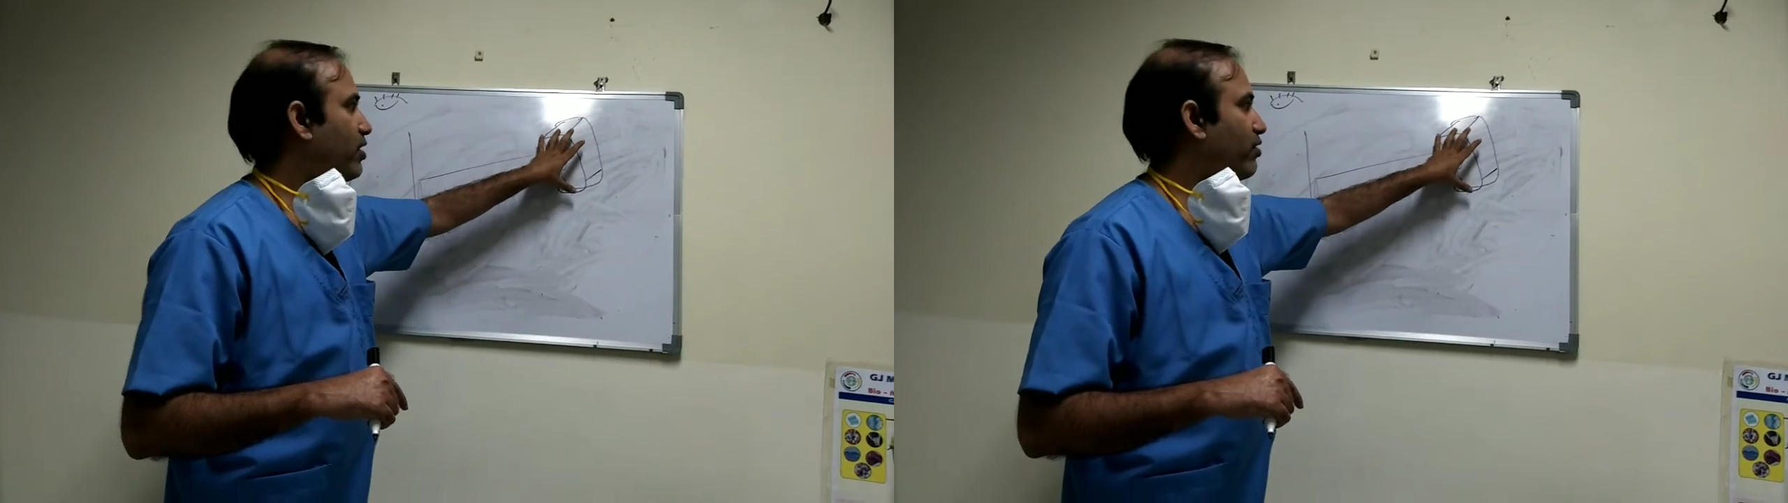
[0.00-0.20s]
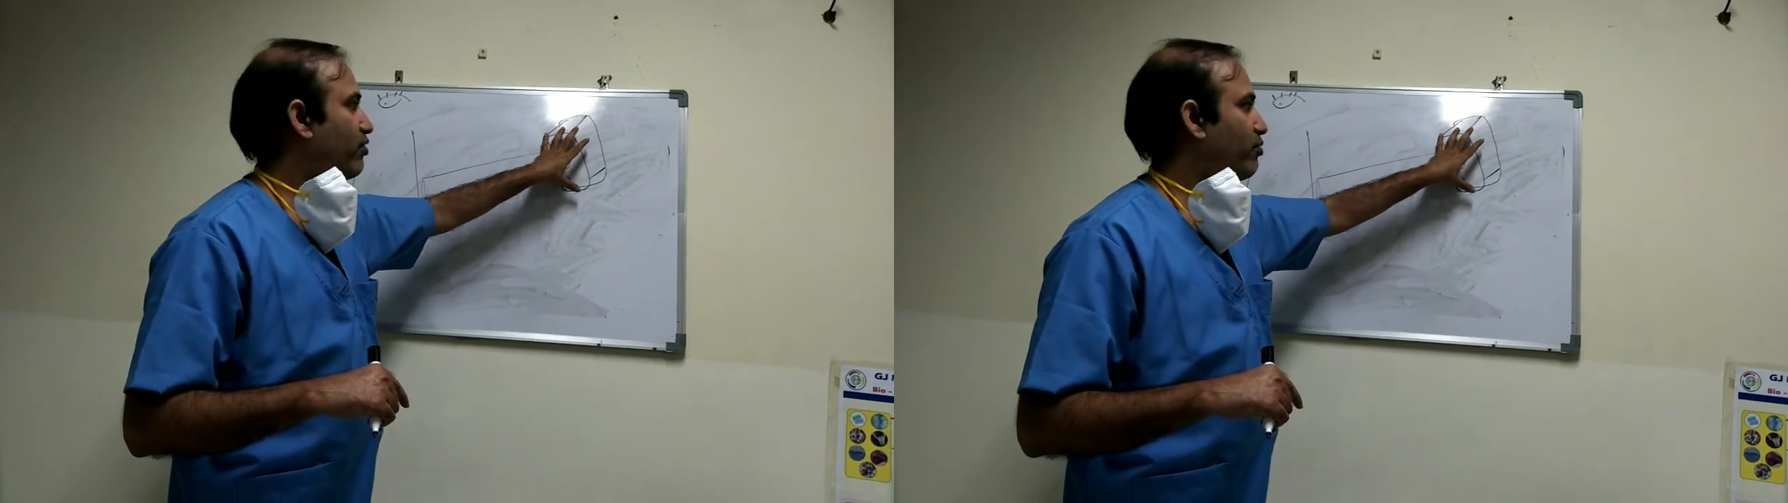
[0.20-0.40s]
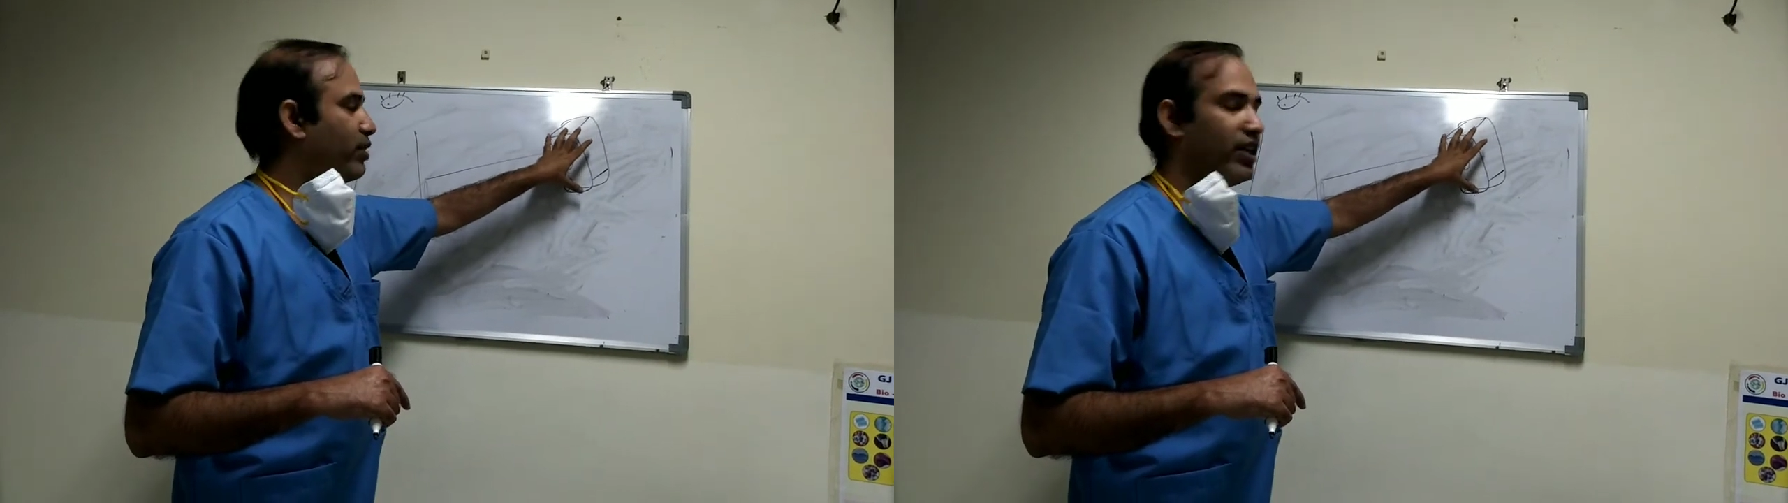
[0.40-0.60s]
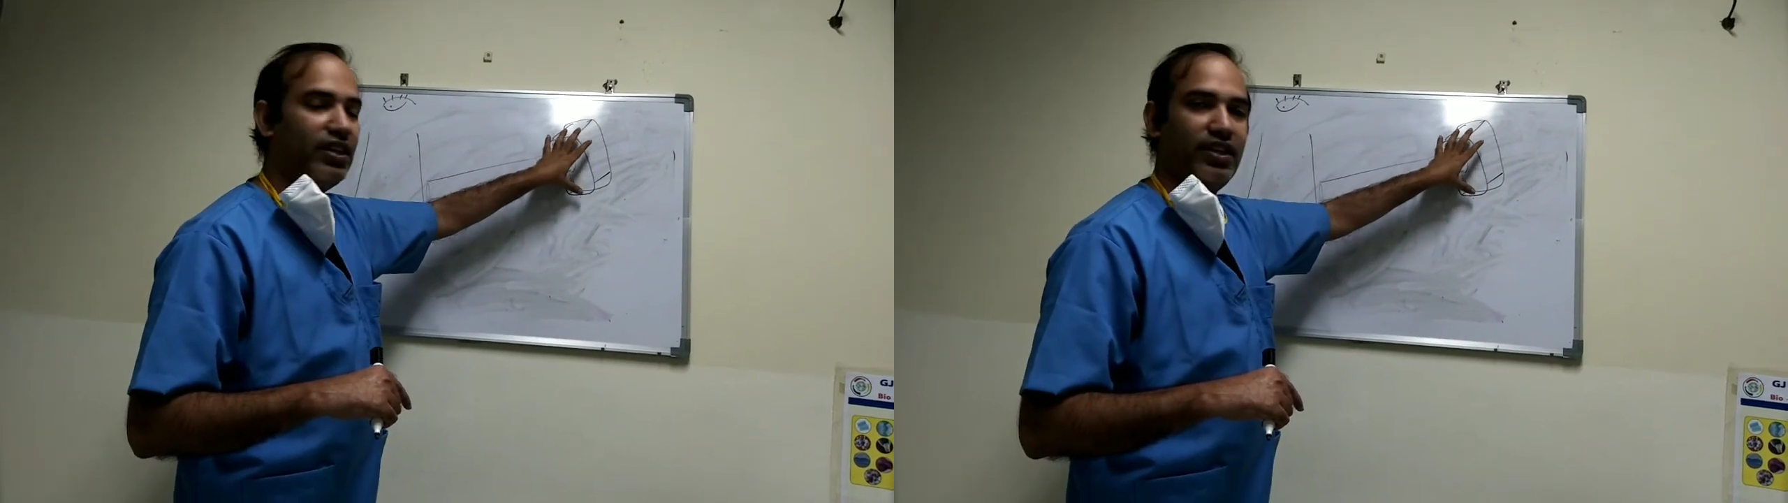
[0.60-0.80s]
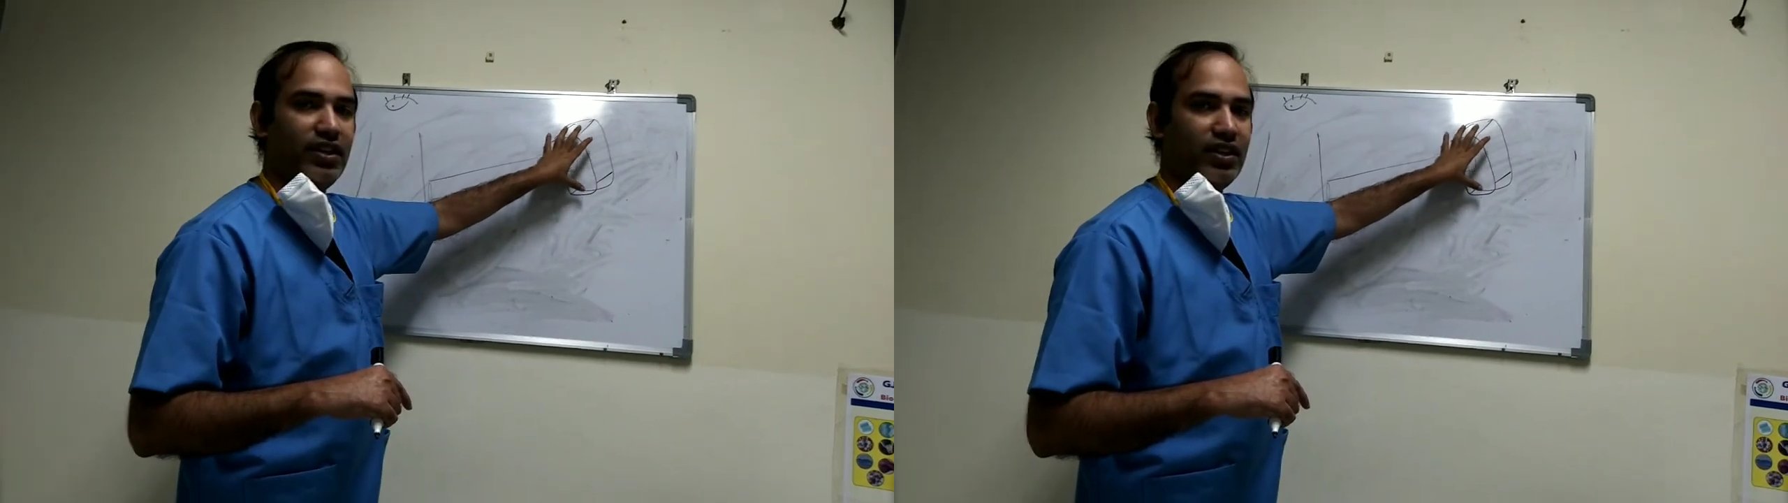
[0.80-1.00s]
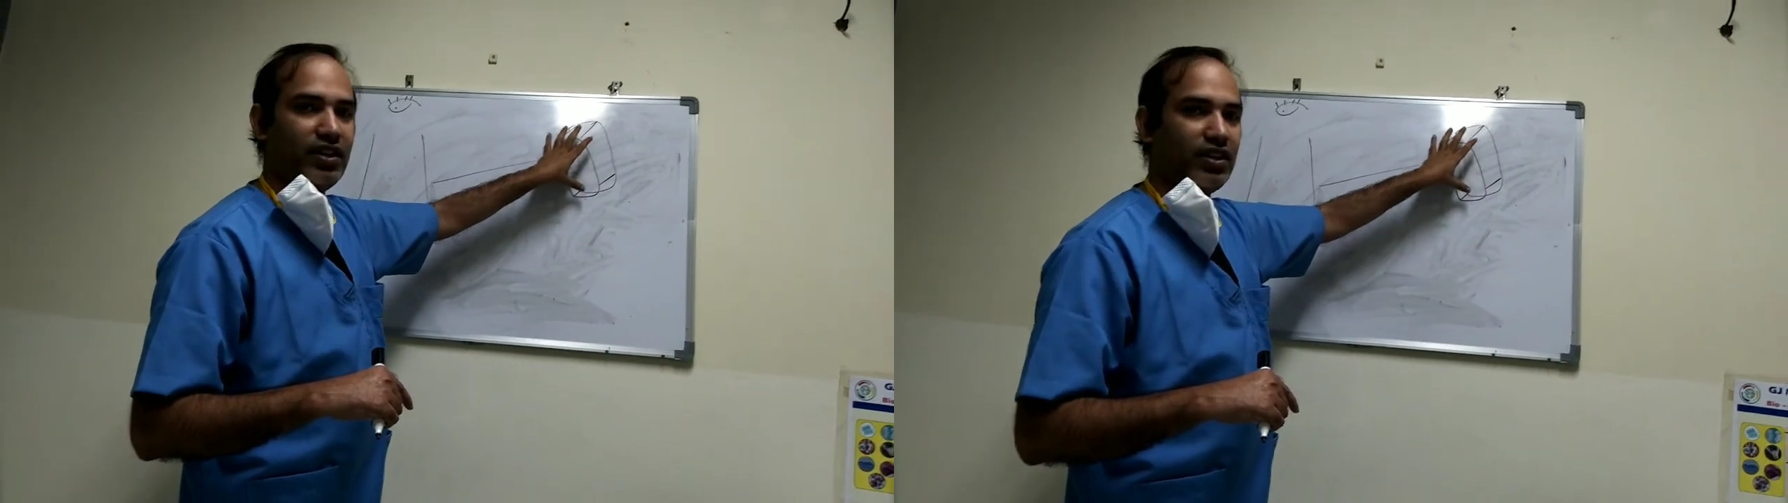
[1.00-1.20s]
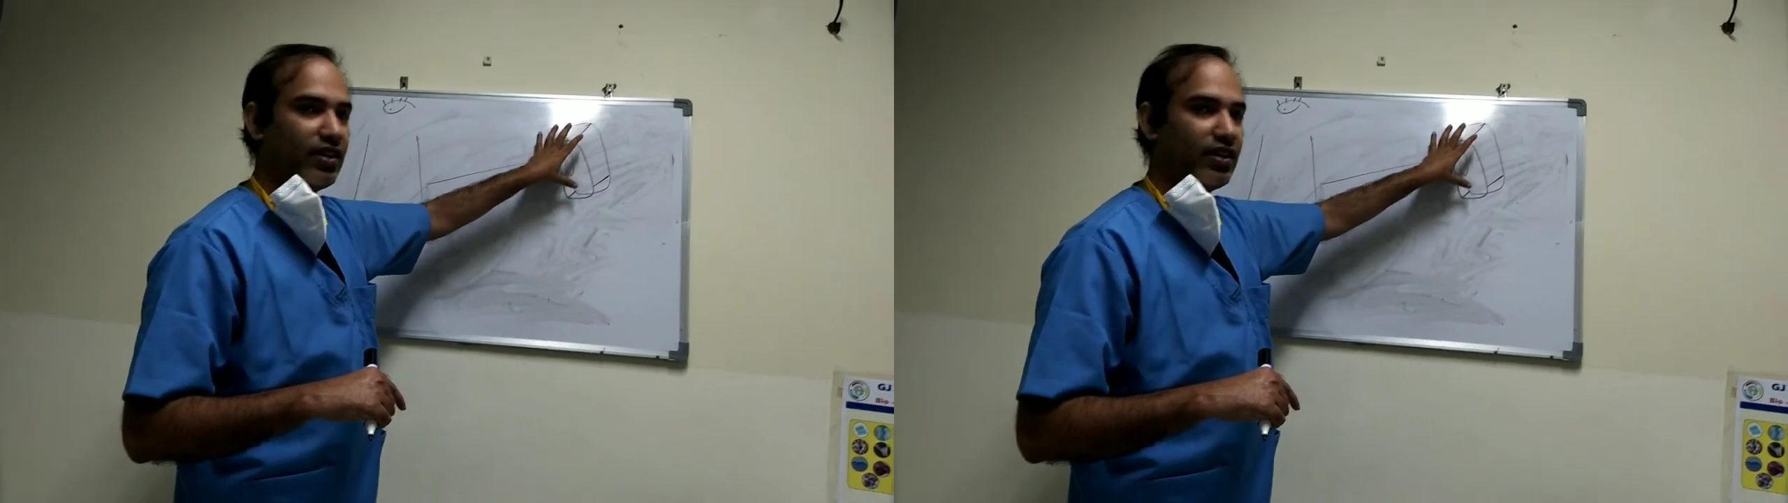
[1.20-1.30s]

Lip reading: of middle ear,